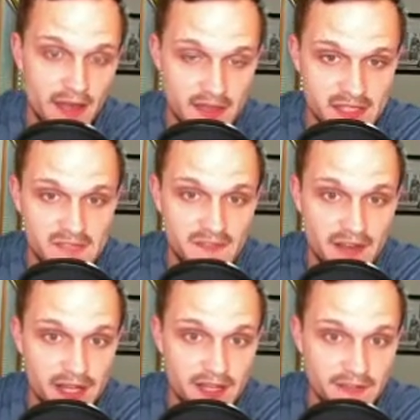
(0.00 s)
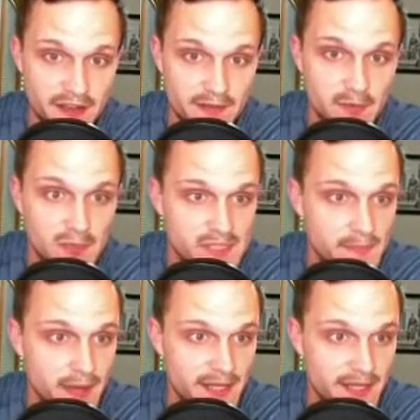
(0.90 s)
this is finally a favorable
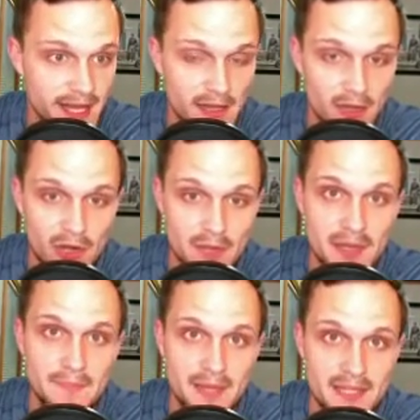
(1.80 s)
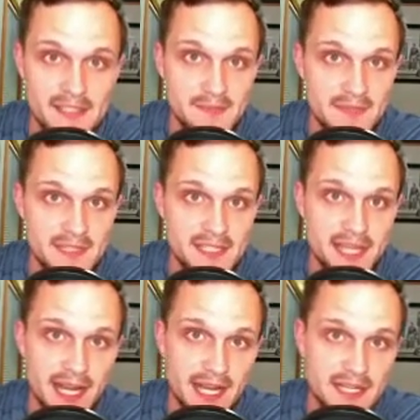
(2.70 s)
spot to kind of load up on Ben Simmons in
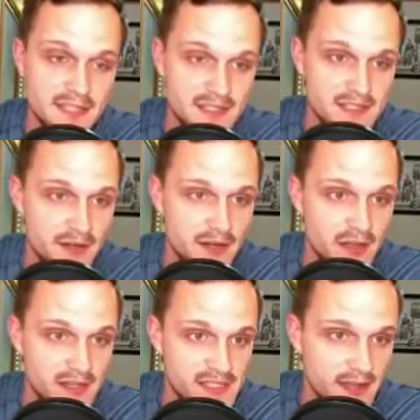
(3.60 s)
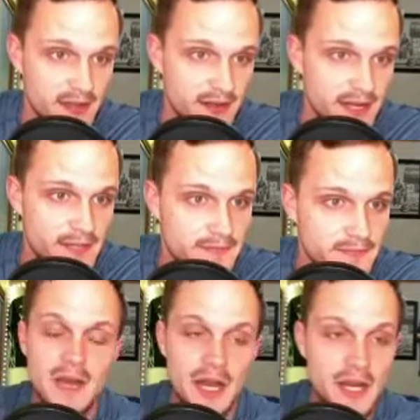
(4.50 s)
that $8,600 salary.
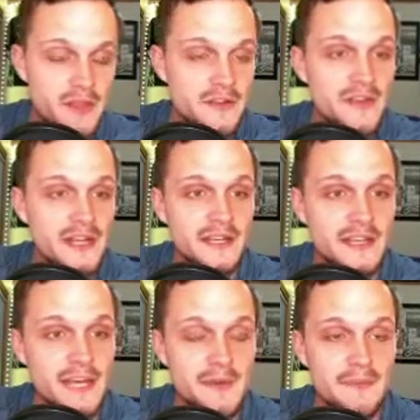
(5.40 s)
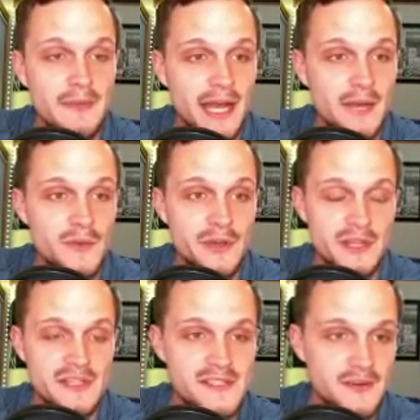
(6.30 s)
Another thing to keep in mind when you're
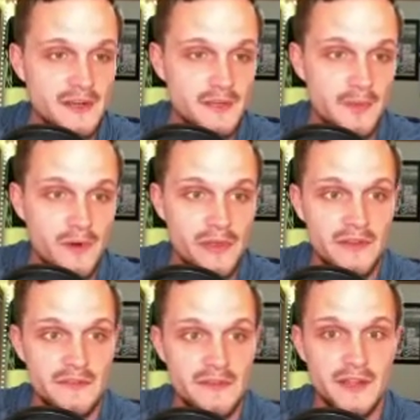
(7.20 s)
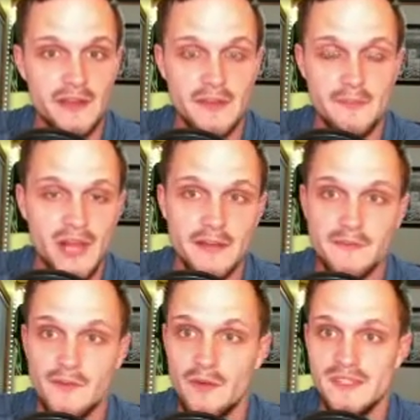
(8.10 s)
considering both of the
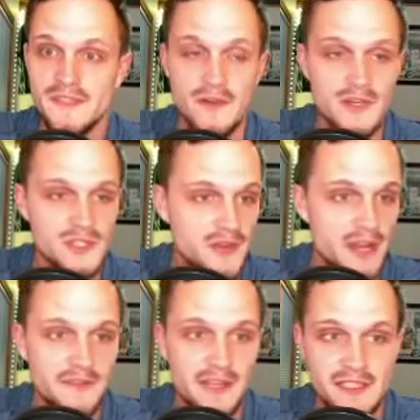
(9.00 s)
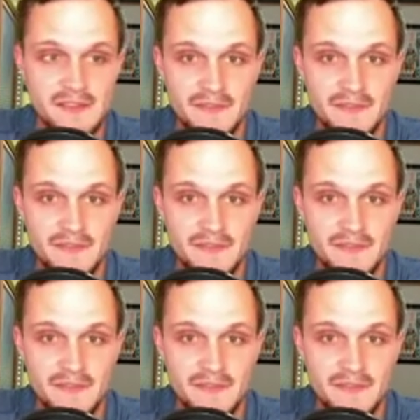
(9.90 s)
platforms as far as DraftKings and